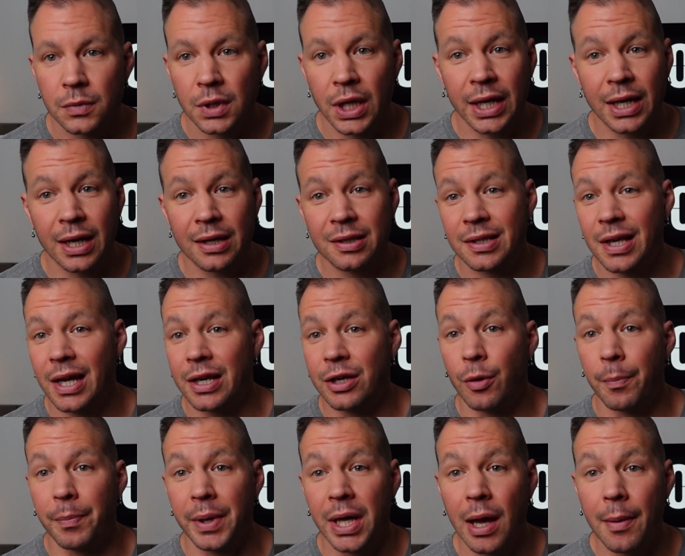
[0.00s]
Like I said,
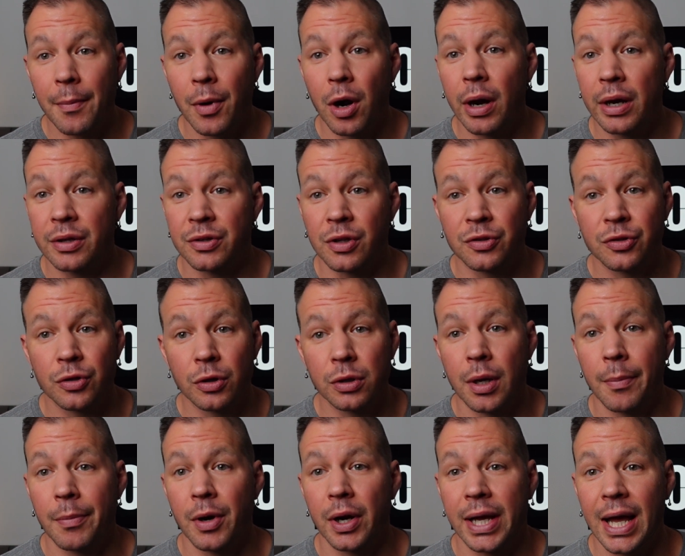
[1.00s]
your BMR is a certain
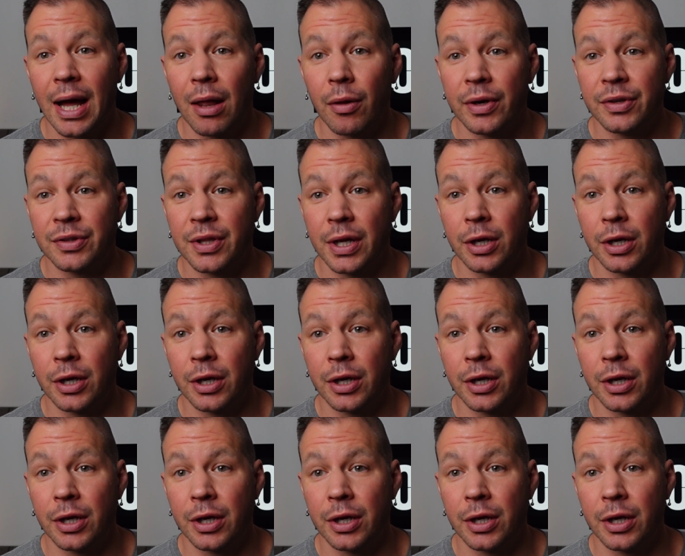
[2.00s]
number of calories